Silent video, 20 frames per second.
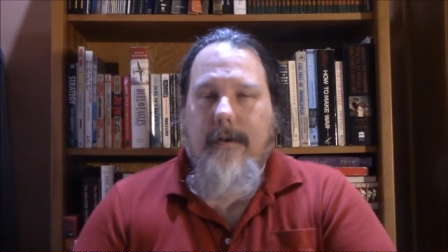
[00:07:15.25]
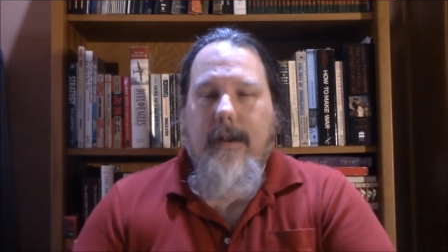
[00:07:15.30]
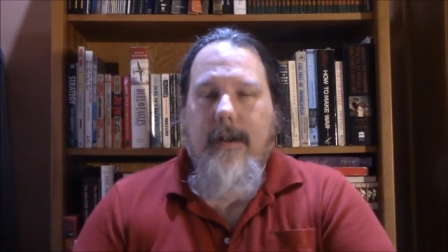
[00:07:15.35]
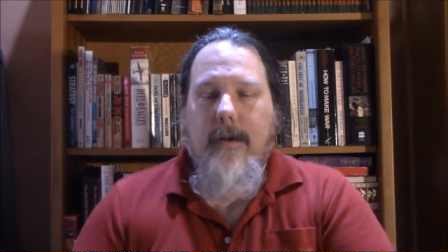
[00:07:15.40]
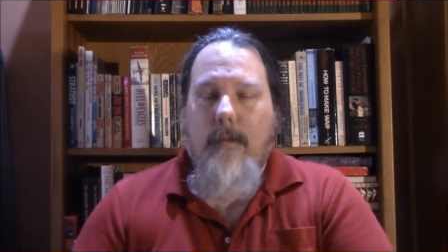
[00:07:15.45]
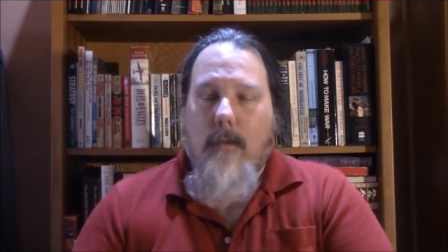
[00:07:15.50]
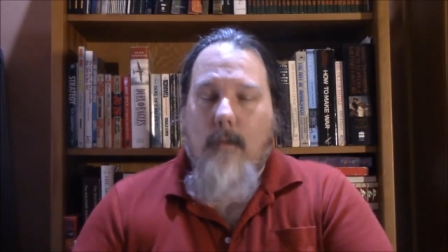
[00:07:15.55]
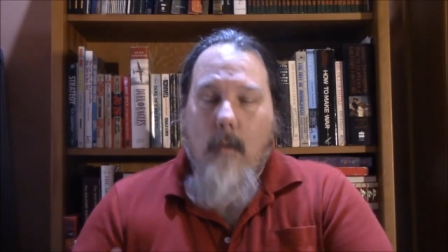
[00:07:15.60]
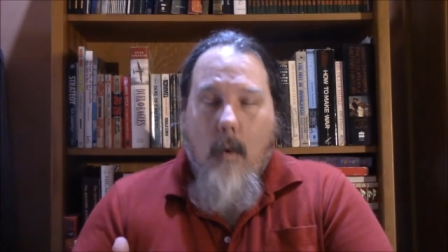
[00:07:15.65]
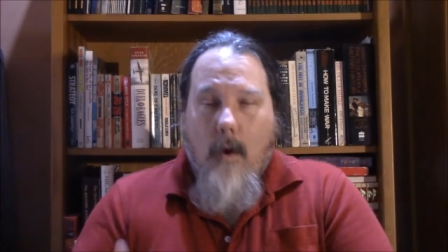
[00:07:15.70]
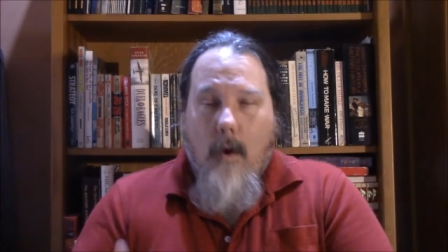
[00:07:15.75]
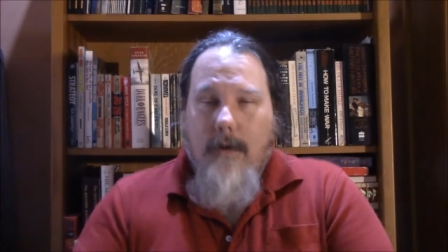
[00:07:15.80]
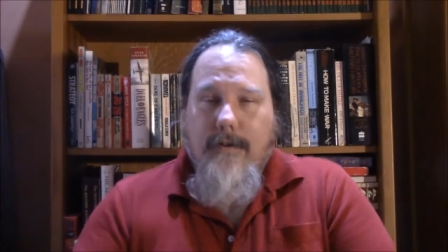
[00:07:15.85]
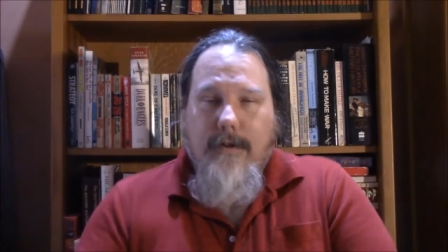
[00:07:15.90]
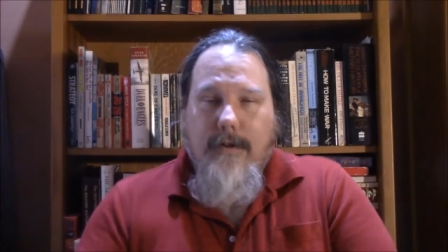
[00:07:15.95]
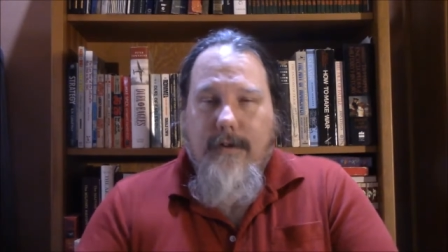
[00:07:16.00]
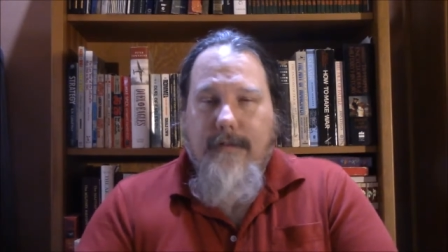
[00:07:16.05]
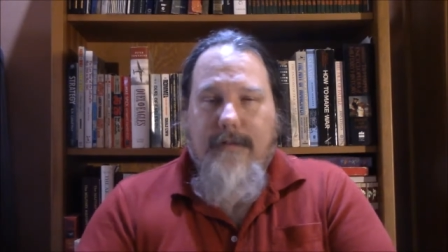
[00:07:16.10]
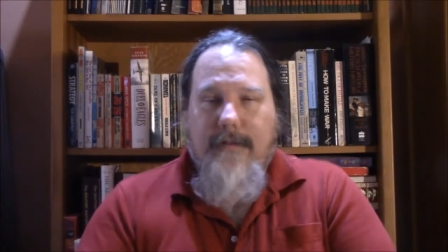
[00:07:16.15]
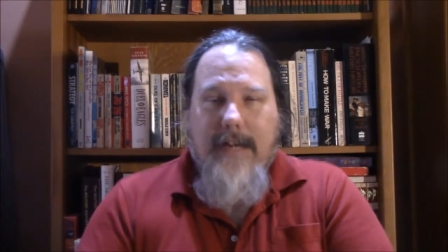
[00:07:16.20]
They want to
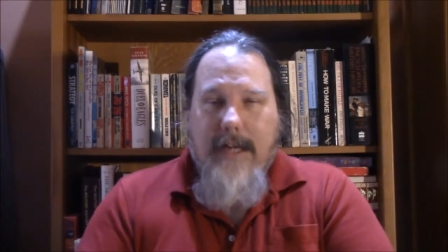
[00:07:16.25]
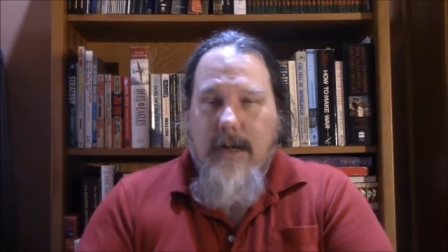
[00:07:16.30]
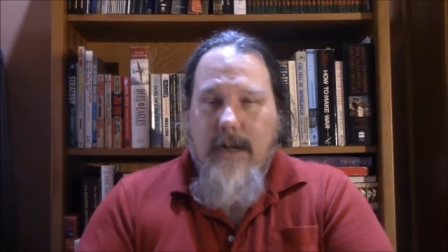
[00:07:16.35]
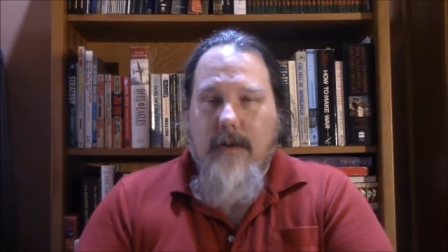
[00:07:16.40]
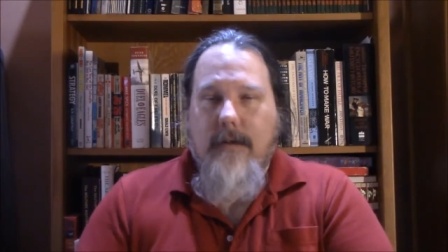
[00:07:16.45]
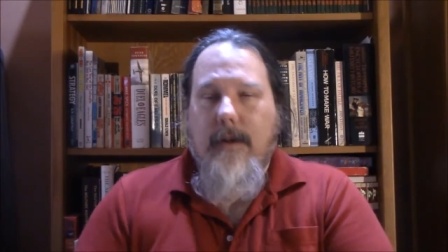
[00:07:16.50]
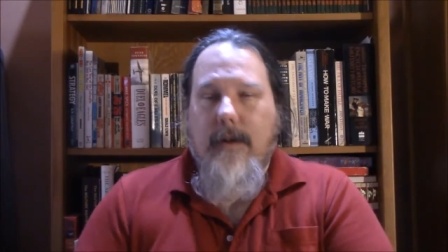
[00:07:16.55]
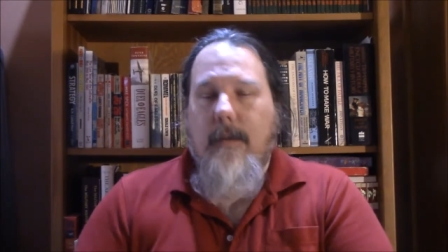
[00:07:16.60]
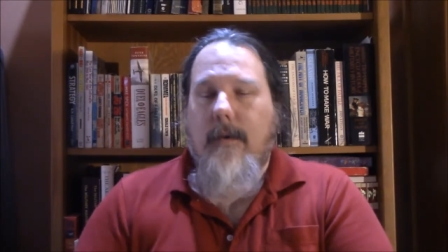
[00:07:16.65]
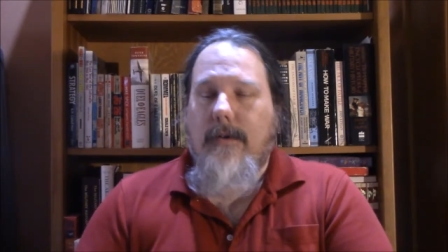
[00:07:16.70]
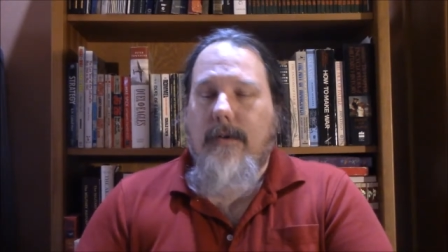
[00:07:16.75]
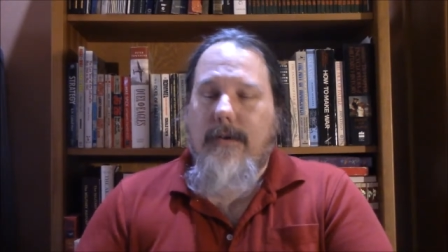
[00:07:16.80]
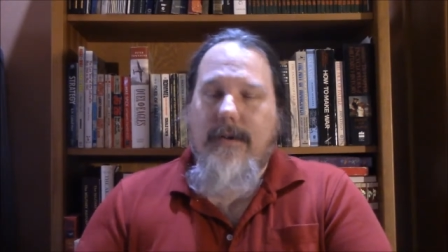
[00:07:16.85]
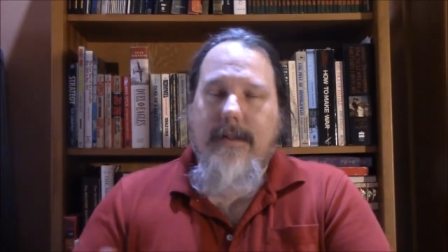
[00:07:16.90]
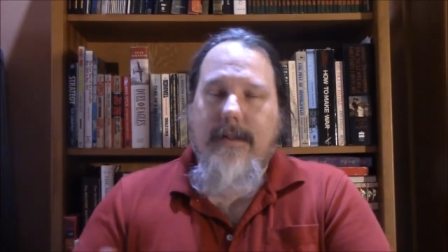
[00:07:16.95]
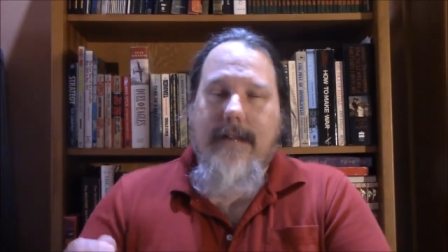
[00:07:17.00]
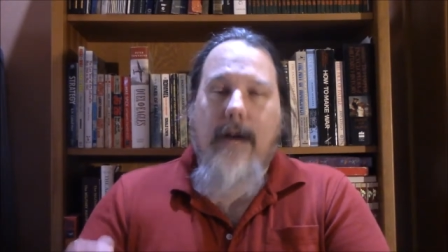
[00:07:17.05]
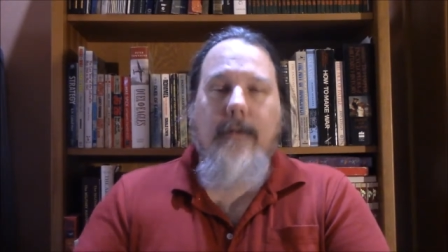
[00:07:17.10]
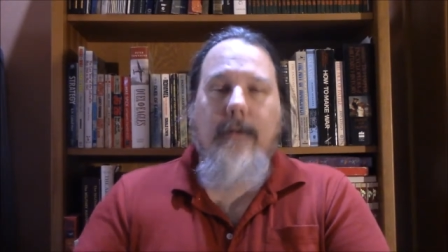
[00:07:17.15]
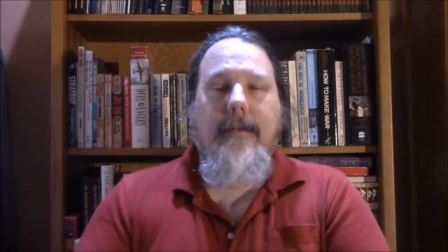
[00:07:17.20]
defeat you. They want
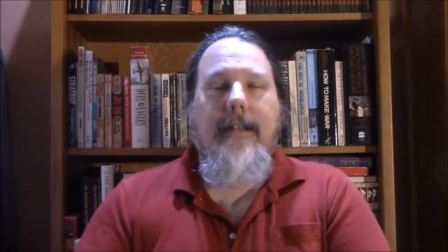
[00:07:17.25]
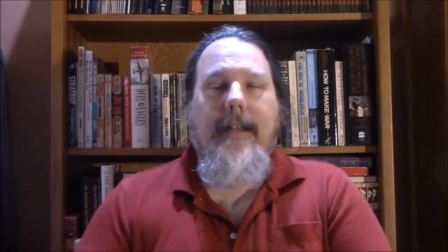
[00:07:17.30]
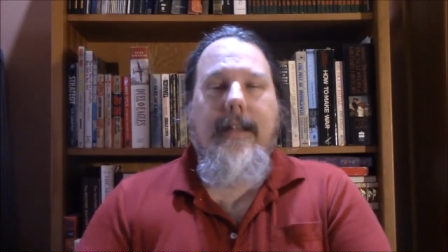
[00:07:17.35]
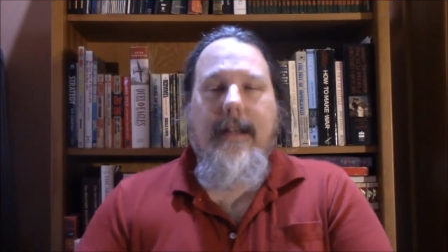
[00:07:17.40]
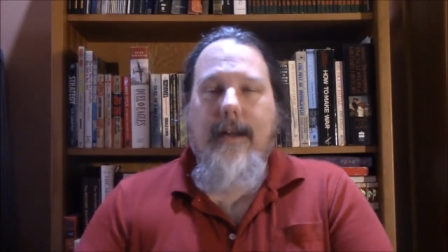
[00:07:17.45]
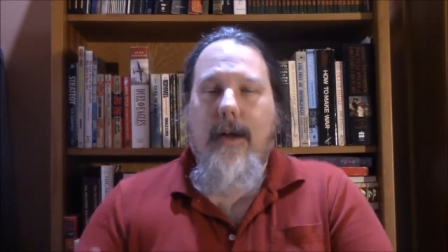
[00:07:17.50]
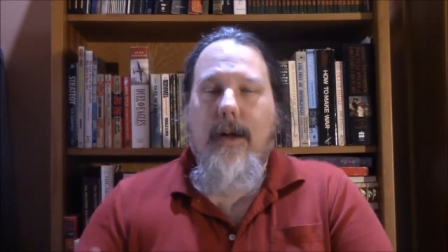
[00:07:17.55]
to